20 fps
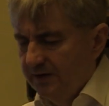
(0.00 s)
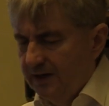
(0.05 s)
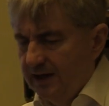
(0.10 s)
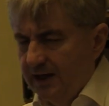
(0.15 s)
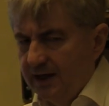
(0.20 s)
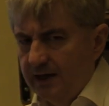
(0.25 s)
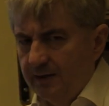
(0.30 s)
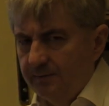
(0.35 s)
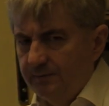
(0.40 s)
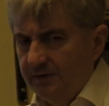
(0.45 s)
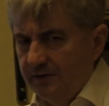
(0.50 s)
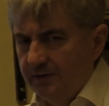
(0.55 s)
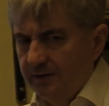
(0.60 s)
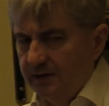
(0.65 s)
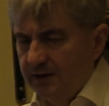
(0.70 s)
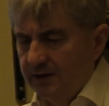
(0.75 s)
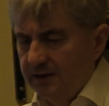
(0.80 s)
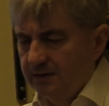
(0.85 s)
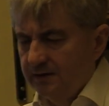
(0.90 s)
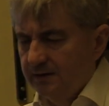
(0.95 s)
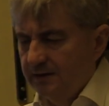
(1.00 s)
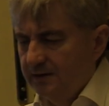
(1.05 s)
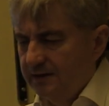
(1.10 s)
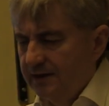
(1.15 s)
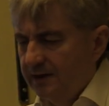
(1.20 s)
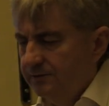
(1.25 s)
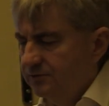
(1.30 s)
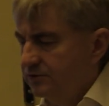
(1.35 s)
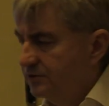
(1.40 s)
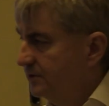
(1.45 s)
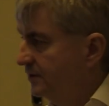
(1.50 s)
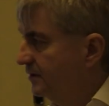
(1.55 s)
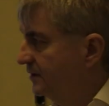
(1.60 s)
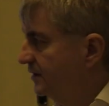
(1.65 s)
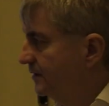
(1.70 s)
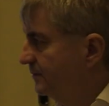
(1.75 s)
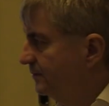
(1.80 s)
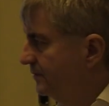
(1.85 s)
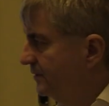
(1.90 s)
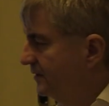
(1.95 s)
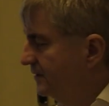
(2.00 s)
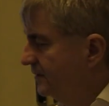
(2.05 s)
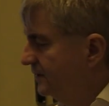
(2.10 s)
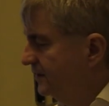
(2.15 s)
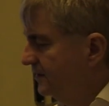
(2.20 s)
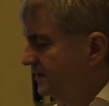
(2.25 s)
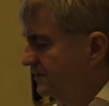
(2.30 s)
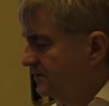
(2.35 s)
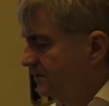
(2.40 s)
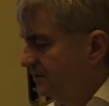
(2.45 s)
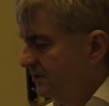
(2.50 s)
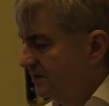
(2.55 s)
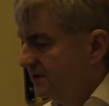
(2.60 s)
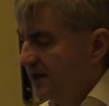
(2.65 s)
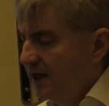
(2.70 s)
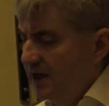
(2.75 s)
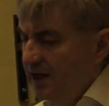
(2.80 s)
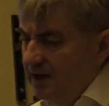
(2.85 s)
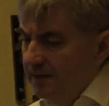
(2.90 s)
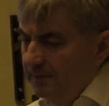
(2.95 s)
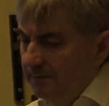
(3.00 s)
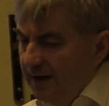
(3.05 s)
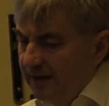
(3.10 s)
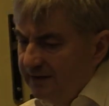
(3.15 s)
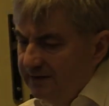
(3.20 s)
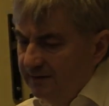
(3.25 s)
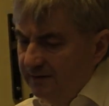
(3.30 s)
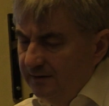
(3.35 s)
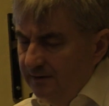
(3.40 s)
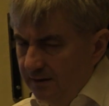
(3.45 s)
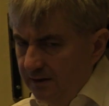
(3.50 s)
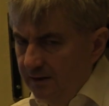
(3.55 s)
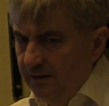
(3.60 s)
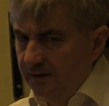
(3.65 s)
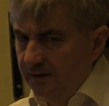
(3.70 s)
can appear in delusional disorders. But